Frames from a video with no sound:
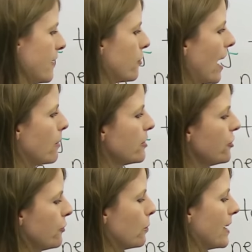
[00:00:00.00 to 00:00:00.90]
So I will
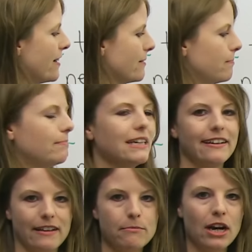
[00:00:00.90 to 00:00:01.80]
use will
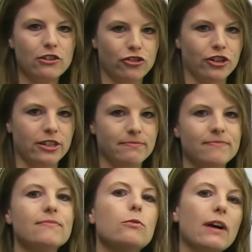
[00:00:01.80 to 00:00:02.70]
because I'm not sure.
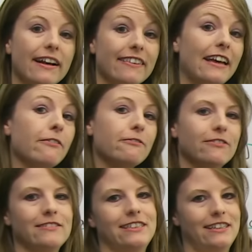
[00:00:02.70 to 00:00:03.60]
Whereas
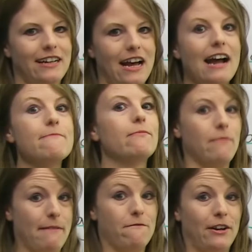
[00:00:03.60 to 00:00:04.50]
if I'm
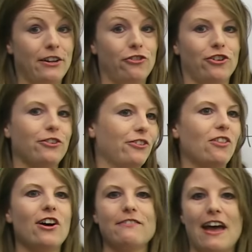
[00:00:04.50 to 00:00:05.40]
very sure, there's a
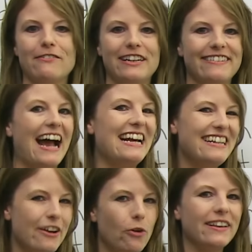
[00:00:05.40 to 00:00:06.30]
lot of evidence, I
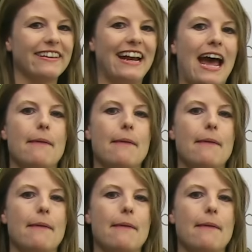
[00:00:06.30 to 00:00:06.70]
know it's gonna